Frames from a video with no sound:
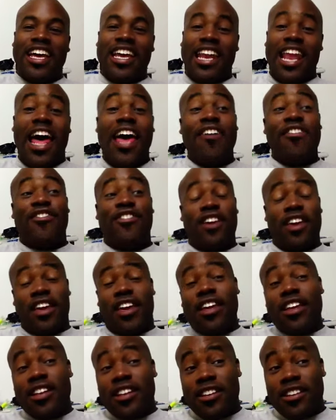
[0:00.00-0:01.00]
life
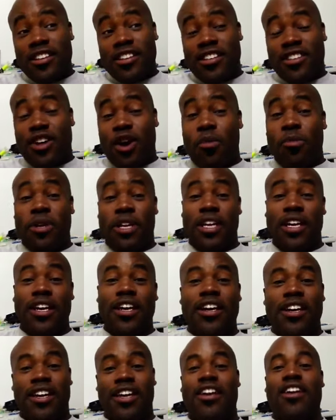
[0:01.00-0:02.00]
in
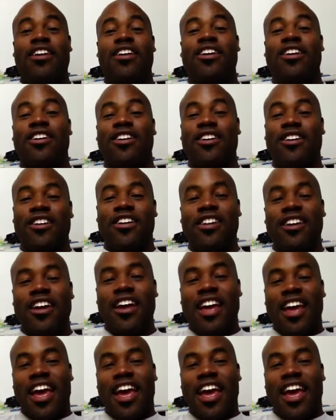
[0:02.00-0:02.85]
Dominica here,